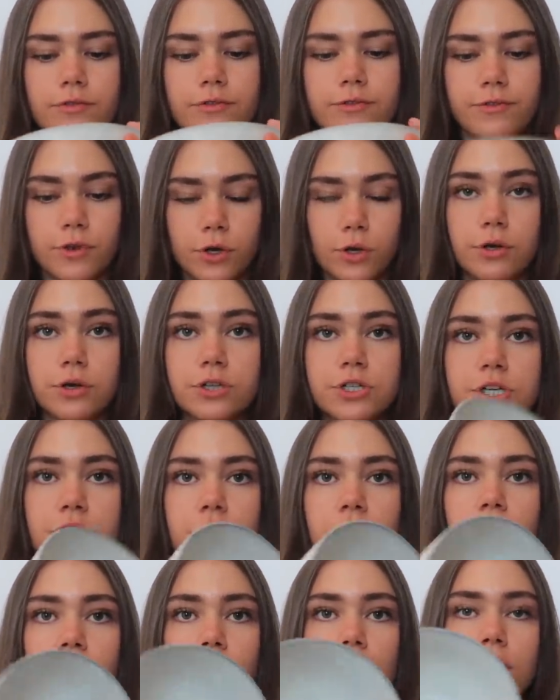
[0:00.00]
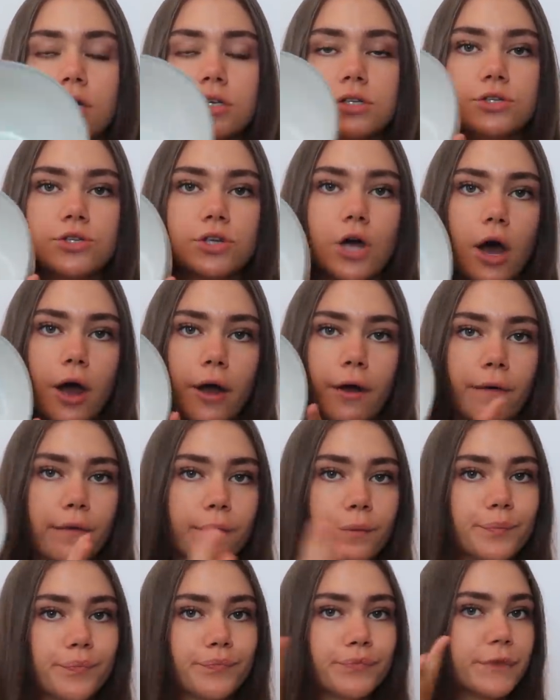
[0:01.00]
food,
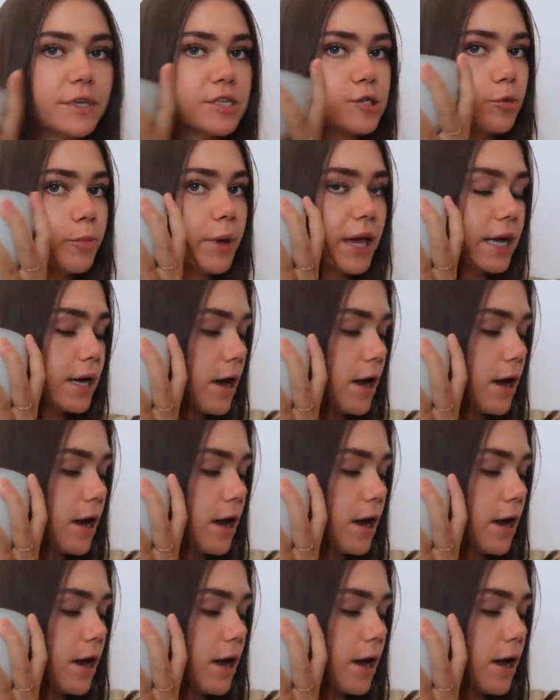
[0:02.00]
so this will be